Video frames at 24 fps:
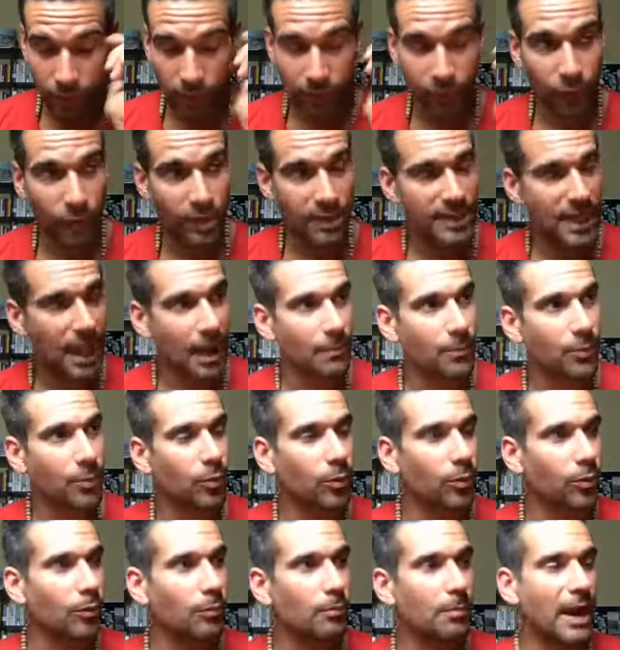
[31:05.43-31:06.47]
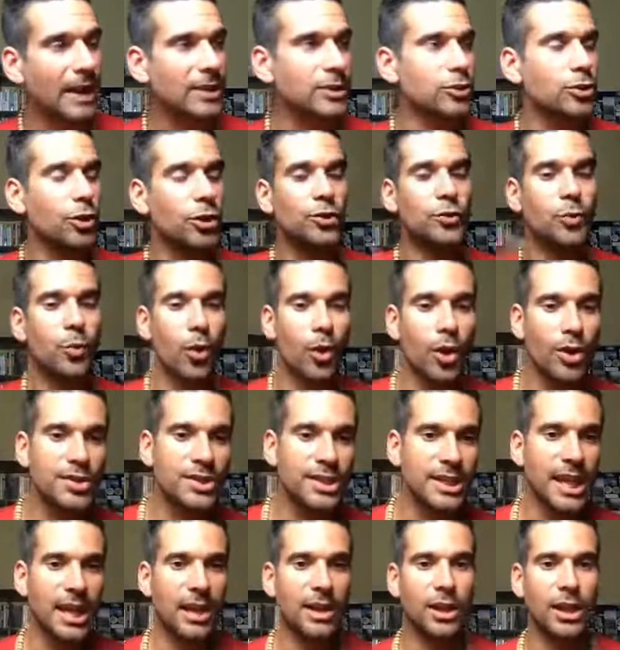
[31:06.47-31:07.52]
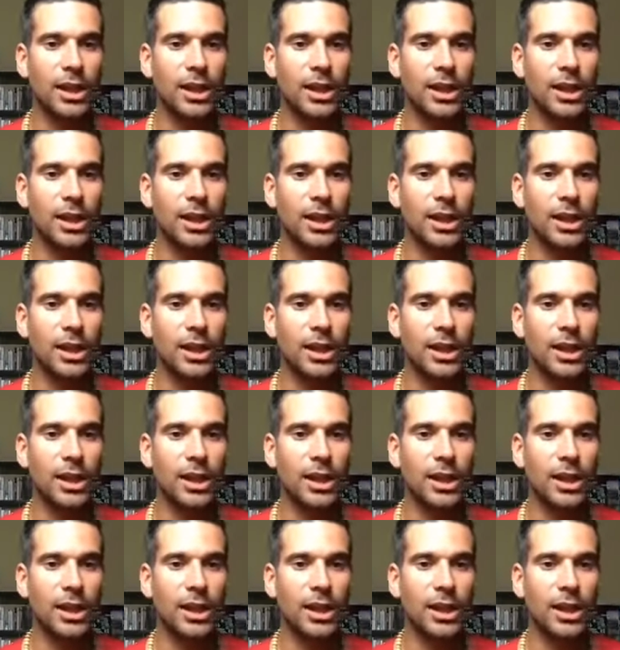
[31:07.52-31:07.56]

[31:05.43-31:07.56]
For example, back to those words again,